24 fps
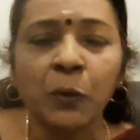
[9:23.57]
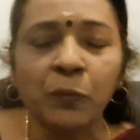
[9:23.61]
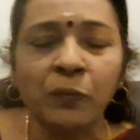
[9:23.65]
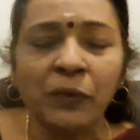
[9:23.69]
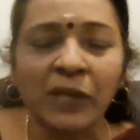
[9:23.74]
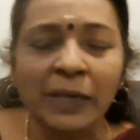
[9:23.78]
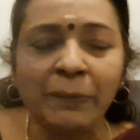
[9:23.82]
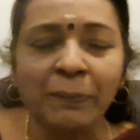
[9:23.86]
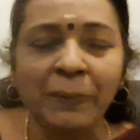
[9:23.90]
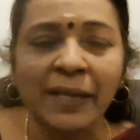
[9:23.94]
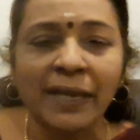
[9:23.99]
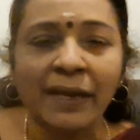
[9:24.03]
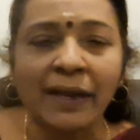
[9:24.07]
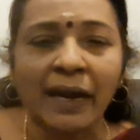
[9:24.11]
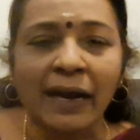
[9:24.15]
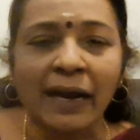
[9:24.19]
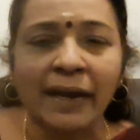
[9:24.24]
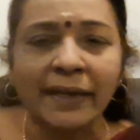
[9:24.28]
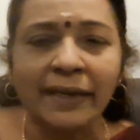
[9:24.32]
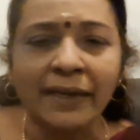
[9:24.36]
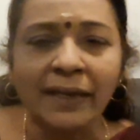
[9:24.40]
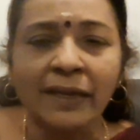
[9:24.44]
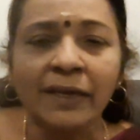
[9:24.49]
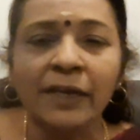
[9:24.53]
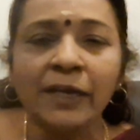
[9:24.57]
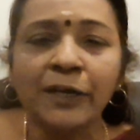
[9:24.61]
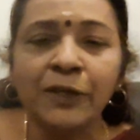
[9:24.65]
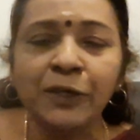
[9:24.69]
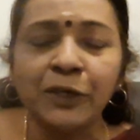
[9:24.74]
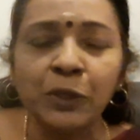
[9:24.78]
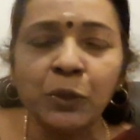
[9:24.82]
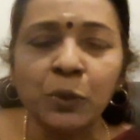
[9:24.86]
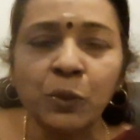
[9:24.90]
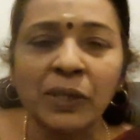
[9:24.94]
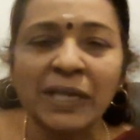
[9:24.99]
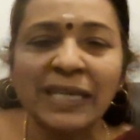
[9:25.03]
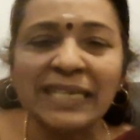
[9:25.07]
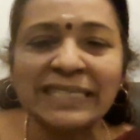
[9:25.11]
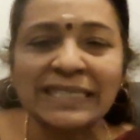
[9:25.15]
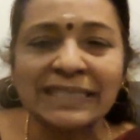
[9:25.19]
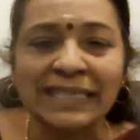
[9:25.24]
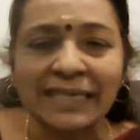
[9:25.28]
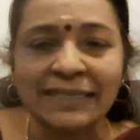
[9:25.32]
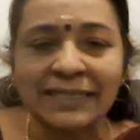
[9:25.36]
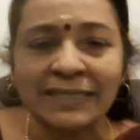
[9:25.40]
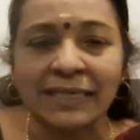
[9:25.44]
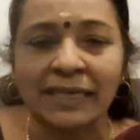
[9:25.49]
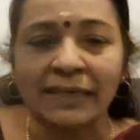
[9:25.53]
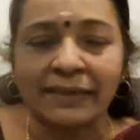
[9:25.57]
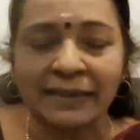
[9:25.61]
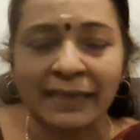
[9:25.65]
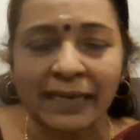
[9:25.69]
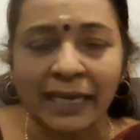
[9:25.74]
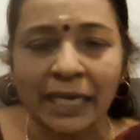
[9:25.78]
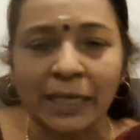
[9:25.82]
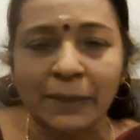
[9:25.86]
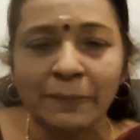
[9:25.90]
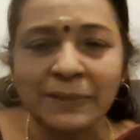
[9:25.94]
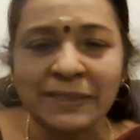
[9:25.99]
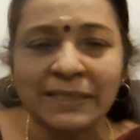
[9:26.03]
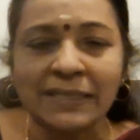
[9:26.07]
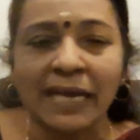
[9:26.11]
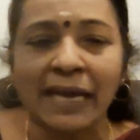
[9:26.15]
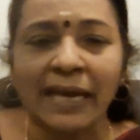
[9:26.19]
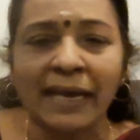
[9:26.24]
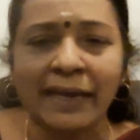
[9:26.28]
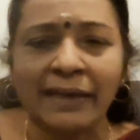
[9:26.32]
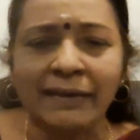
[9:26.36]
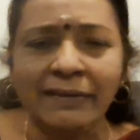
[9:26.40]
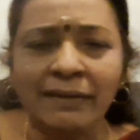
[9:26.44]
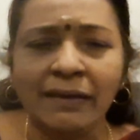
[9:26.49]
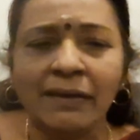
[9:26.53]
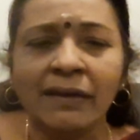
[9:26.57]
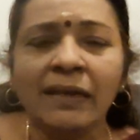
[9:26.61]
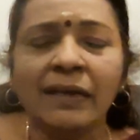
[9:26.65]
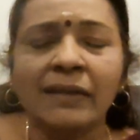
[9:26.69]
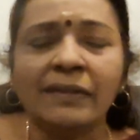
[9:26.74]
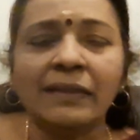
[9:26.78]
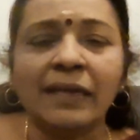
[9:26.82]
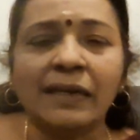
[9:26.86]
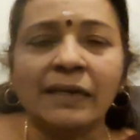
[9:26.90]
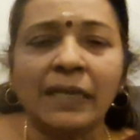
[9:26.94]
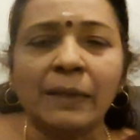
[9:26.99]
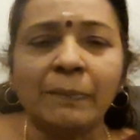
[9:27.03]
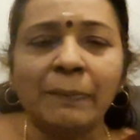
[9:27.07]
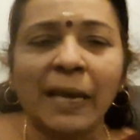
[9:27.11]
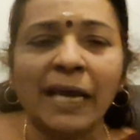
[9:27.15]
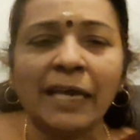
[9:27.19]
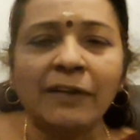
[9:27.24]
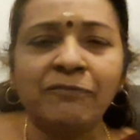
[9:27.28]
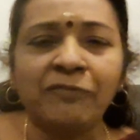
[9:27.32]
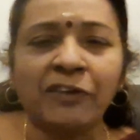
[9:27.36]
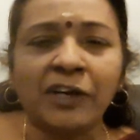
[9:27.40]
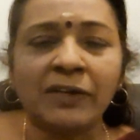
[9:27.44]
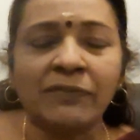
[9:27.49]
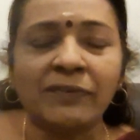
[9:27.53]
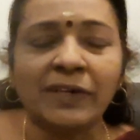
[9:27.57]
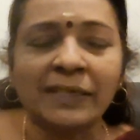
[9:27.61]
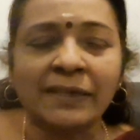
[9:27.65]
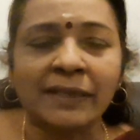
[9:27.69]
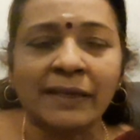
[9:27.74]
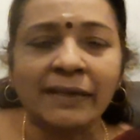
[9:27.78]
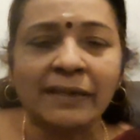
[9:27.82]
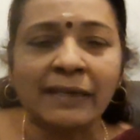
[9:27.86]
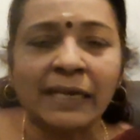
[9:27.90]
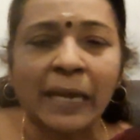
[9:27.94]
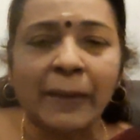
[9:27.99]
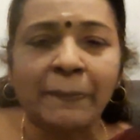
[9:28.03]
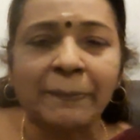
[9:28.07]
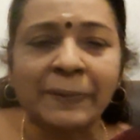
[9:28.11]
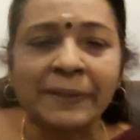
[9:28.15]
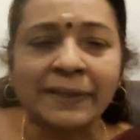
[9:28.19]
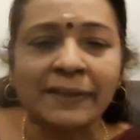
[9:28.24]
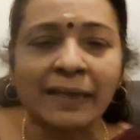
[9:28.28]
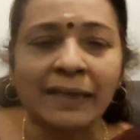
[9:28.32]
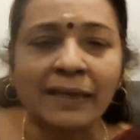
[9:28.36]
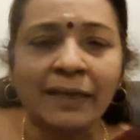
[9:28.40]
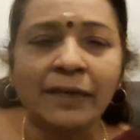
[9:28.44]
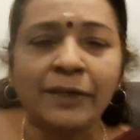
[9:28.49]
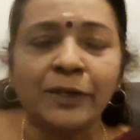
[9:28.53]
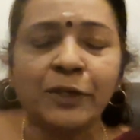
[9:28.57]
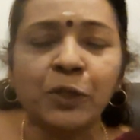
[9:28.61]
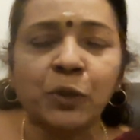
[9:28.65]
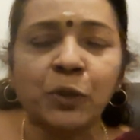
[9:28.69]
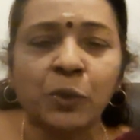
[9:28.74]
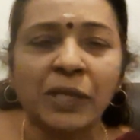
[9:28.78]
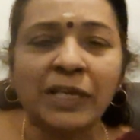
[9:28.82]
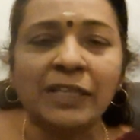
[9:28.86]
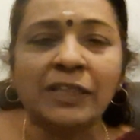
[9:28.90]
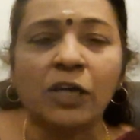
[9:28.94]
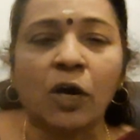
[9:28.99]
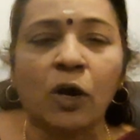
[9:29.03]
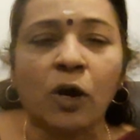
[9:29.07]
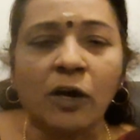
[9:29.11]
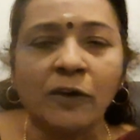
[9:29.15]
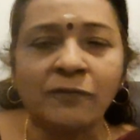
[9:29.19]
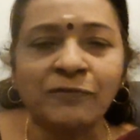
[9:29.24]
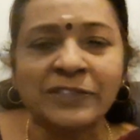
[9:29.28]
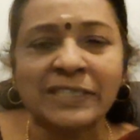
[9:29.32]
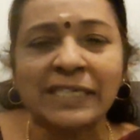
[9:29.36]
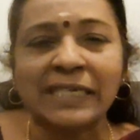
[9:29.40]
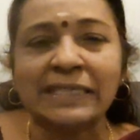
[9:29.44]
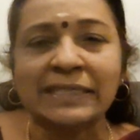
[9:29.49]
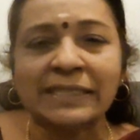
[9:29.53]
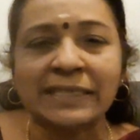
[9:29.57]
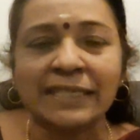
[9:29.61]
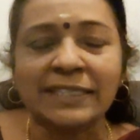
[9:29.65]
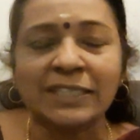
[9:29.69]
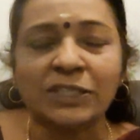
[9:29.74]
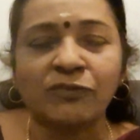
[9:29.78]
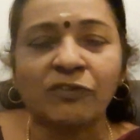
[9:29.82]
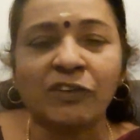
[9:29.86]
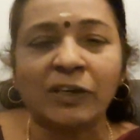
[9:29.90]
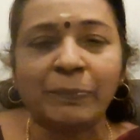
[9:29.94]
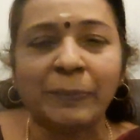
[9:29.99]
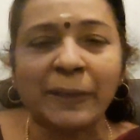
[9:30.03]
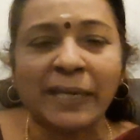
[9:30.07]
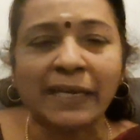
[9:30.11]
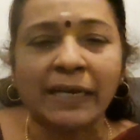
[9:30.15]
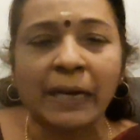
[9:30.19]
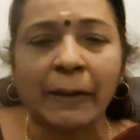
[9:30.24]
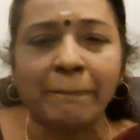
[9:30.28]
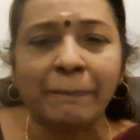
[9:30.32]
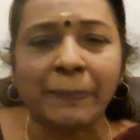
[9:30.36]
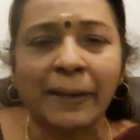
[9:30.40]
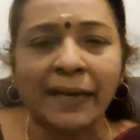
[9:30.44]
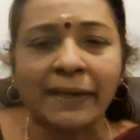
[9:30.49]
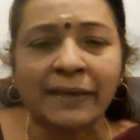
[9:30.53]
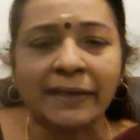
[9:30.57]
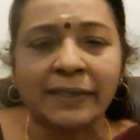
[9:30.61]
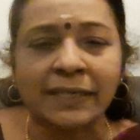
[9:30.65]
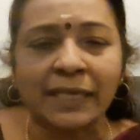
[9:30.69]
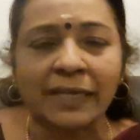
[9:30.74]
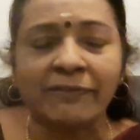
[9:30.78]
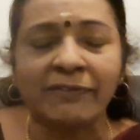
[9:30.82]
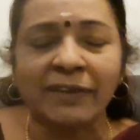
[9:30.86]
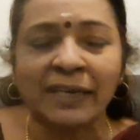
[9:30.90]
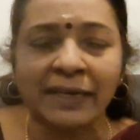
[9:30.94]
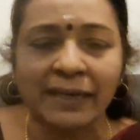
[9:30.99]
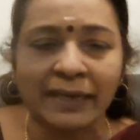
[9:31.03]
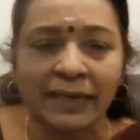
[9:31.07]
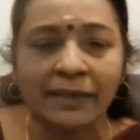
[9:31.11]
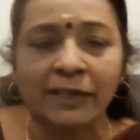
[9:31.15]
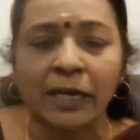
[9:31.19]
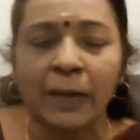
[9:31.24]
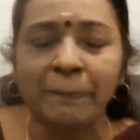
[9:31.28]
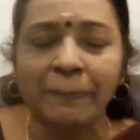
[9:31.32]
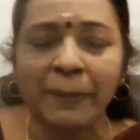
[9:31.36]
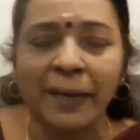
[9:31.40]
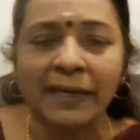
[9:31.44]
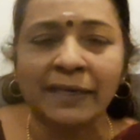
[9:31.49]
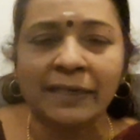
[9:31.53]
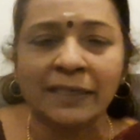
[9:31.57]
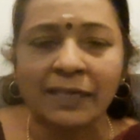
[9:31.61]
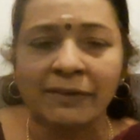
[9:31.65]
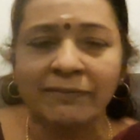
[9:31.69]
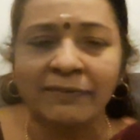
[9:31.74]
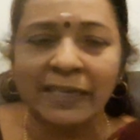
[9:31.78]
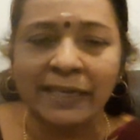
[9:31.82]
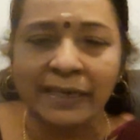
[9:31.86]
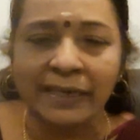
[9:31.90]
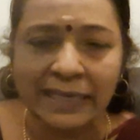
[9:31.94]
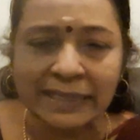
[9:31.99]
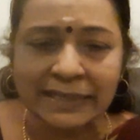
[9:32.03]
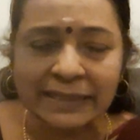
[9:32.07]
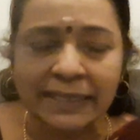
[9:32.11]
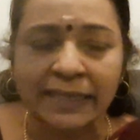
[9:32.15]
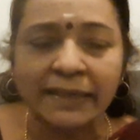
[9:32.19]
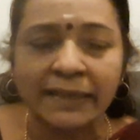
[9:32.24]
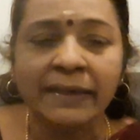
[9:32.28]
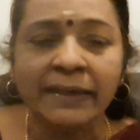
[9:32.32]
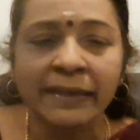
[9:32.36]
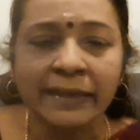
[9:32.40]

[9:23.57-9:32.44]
will be high during such times, and the demand for working capital during the off seasons will be comparatively less.